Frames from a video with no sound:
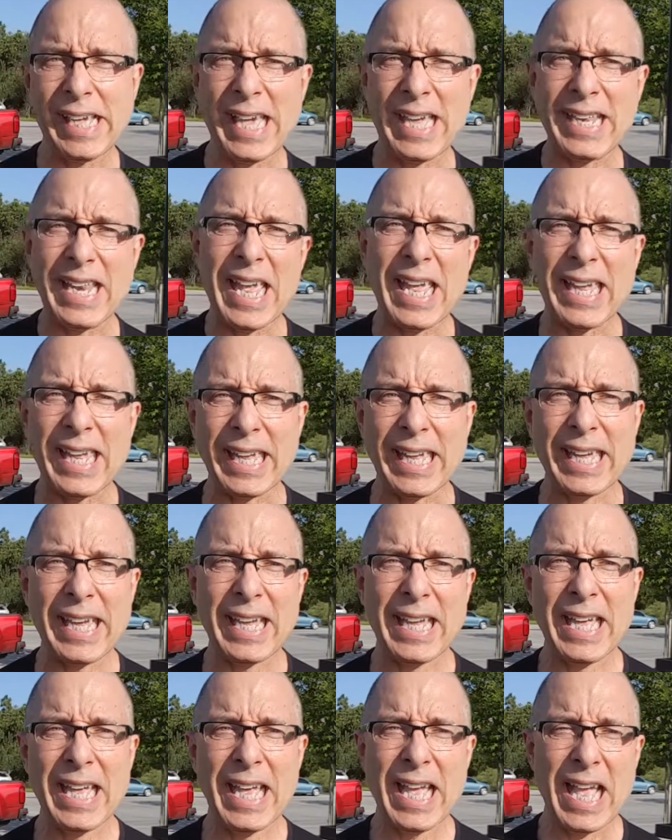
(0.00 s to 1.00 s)
and ache
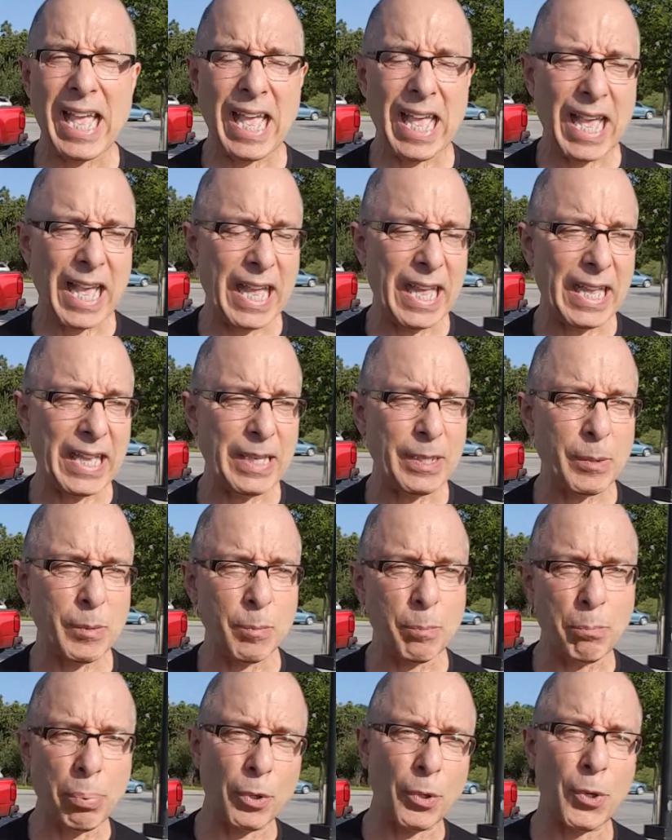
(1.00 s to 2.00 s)

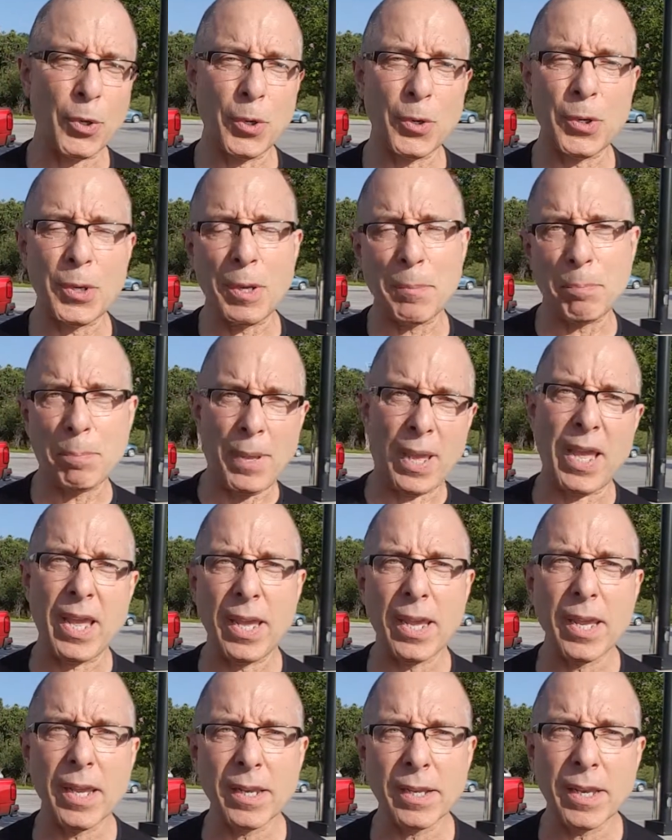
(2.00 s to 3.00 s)
and burn and
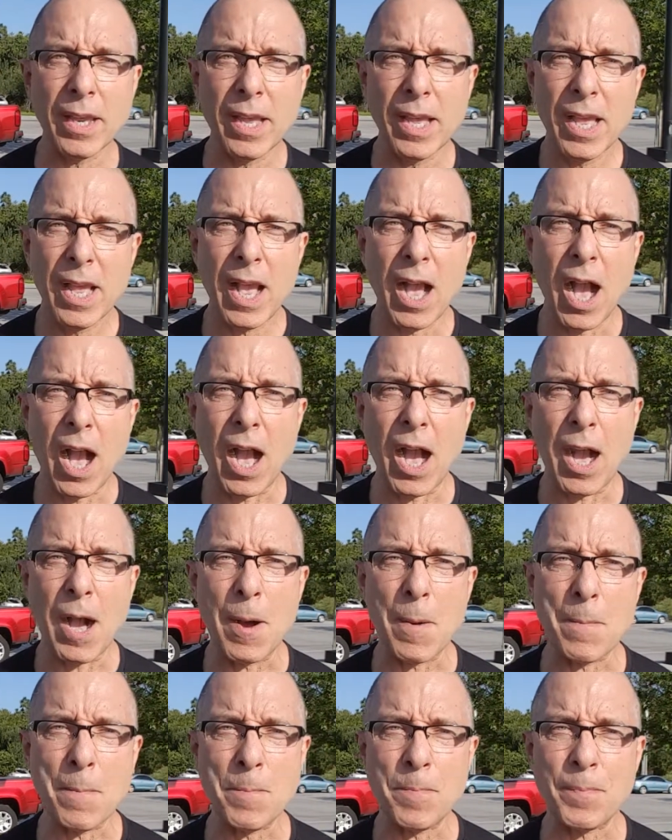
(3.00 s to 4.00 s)
pain
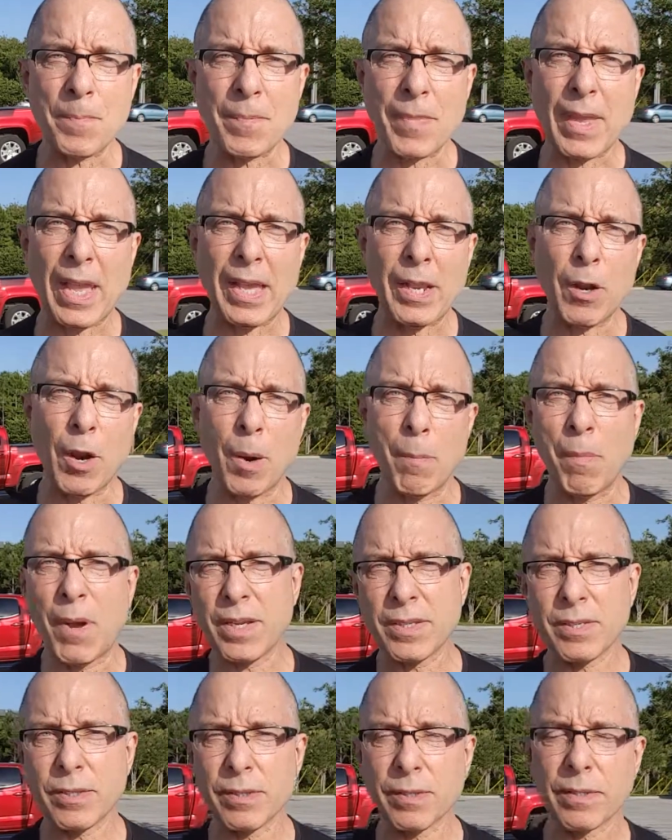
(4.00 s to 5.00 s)
in our
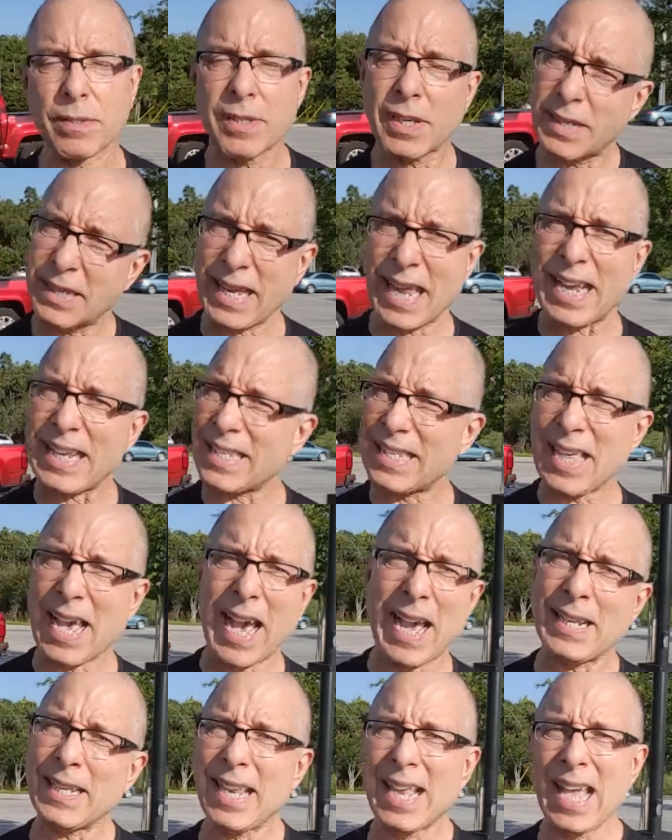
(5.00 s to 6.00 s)
muscles, takes
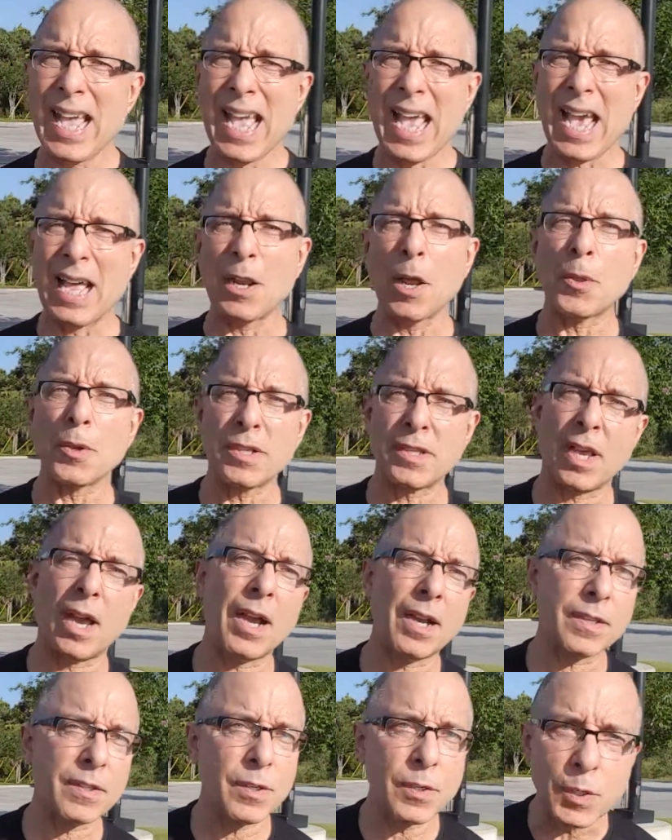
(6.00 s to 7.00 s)
that and other
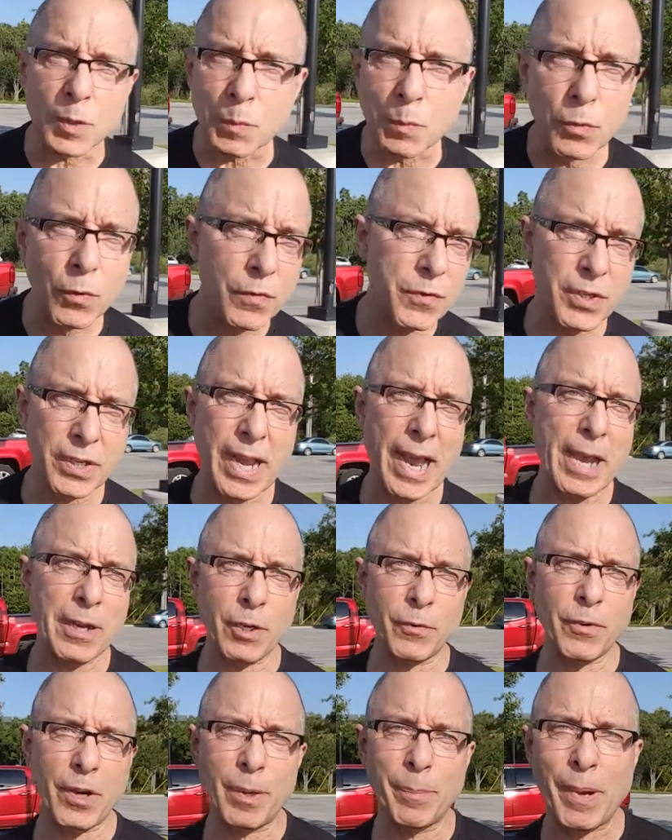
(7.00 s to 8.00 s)
toxins, moves it out
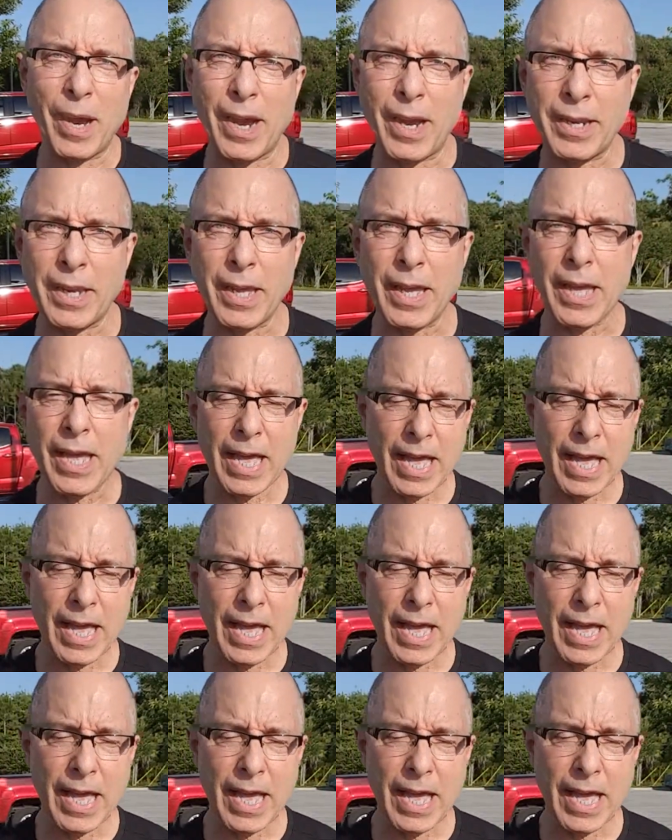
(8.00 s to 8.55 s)
of our body.